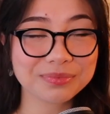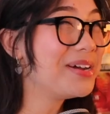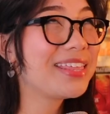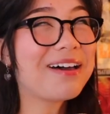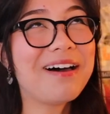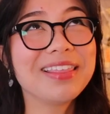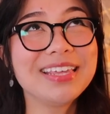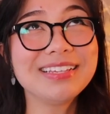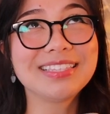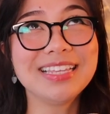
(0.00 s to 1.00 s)
With all
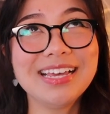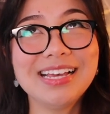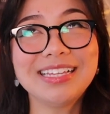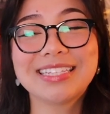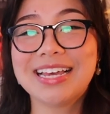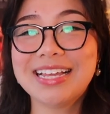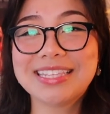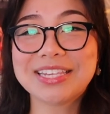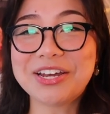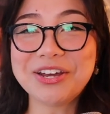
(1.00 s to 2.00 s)
these things,
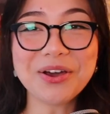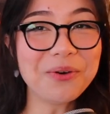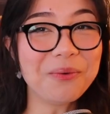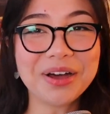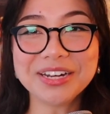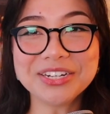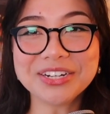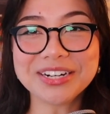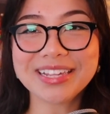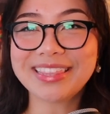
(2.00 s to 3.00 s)
it's no
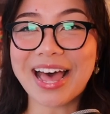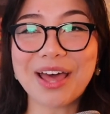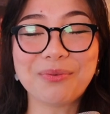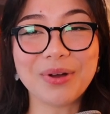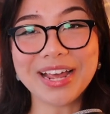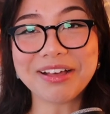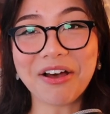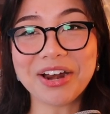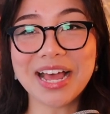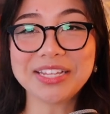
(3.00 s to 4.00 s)
wonder that
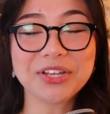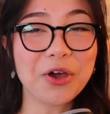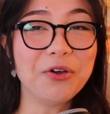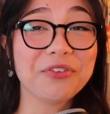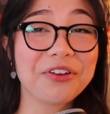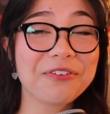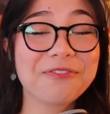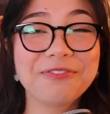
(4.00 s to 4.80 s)
Raycon has over